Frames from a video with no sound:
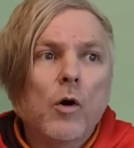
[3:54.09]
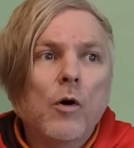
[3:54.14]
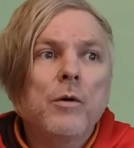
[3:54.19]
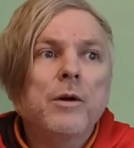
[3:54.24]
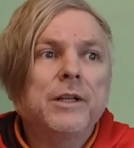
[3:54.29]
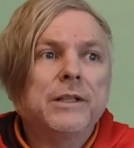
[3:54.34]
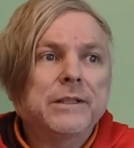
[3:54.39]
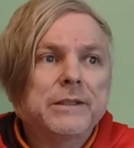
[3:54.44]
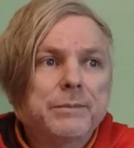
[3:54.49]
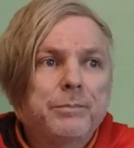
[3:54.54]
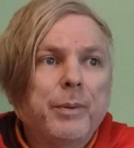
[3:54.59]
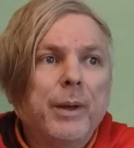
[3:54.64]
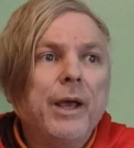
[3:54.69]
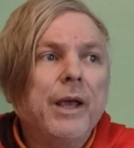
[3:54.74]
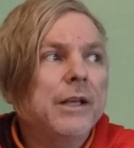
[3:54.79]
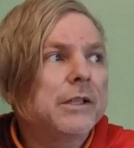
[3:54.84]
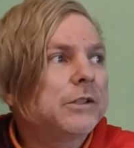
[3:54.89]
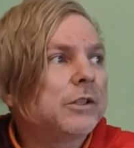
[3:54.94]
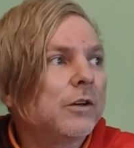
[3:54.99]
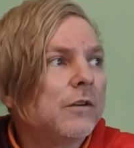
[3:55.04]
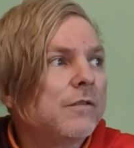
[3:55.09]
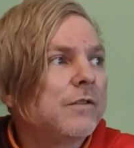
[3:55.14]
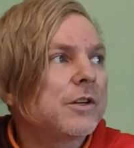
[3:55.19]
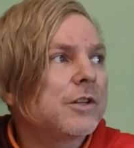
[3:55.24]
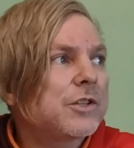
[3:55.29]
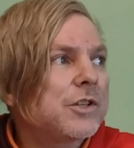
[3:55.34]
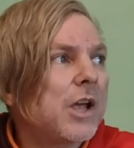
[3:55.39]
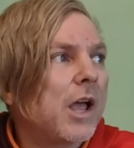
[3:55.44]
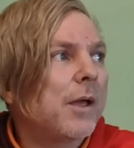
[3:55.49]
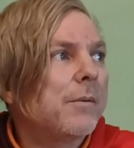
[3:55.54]
only space over
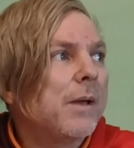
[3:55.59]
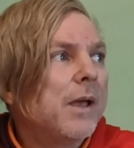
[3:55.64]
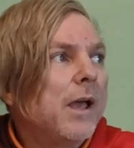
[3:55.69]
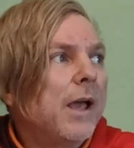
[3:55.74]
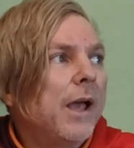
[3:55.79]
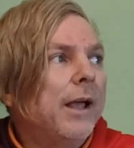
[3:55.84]
time.